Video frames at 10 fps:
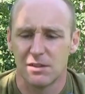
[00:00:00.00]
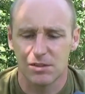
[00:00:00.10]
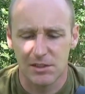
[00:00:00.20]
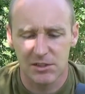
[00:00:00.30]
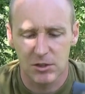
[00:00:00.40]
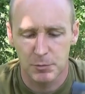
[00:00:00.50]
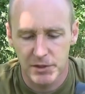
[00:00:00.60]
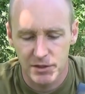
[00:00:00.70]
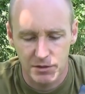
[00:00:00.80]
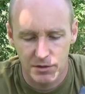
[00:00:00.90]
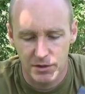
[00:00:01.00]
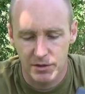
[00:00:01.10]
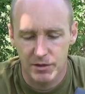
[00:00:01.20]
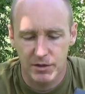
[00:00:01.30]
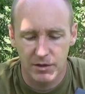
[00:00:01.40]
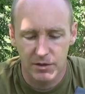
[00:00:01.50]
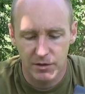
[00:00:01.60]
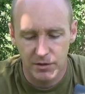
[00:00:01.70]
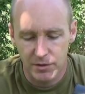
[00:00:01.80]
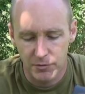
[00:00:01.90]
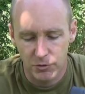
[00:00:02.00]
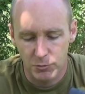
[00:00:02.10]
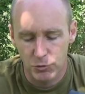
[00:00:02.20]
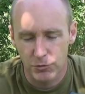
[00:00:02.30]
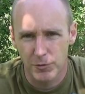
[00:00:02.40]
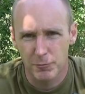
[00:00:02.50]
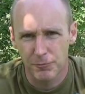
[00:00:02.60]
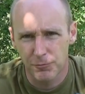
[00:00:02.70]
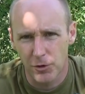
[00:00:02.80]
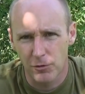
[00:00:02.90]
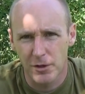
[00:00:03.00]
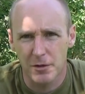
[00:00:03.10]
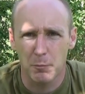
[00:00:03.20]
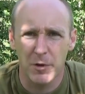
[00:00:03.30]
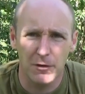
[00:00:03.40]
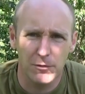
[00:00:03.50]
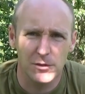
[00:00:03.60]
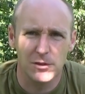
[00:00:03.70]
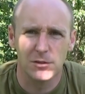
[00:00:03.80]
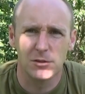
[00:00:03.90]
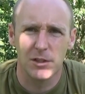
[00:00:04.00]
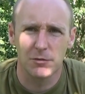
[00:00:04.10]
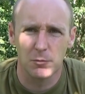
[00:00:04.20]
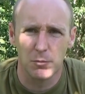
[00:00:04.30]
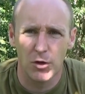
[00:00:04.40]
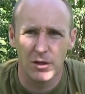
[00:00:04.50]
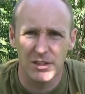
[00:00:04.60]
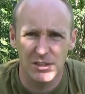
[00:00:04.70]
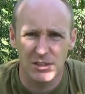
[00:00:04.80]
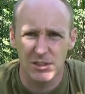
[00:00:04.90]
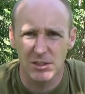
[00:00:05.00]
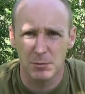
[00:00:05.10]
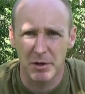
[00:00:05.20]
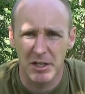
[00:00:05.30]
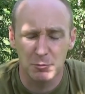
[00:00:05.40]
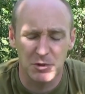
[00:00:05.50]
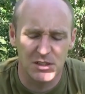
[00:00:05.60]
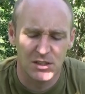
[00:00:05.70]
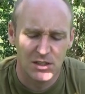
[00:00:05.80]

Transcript: It sits up here, and you can move it forward or backward to give it more or less backspin,